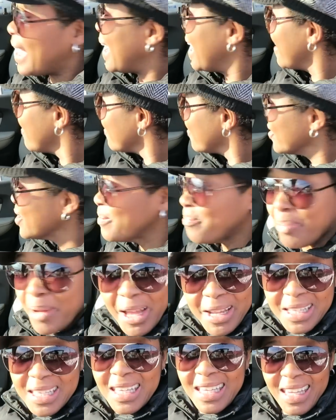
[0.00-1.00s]

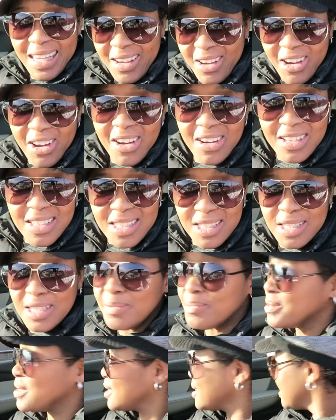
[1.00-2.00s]
everybody here
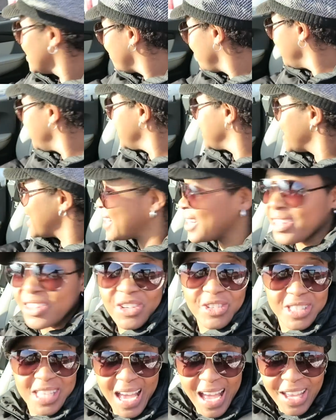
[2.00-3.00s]
seems to be getting
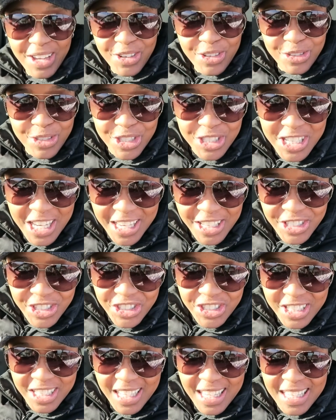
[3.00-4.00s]
their tires
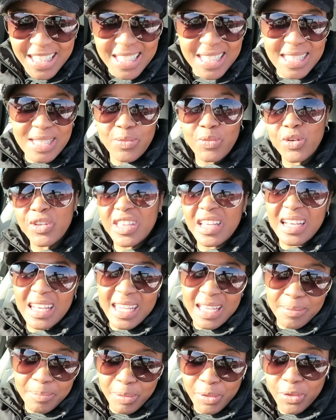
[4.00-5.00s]
changed today. You see, we're the
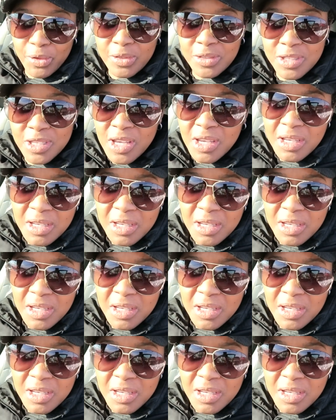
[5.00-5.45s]
late birds.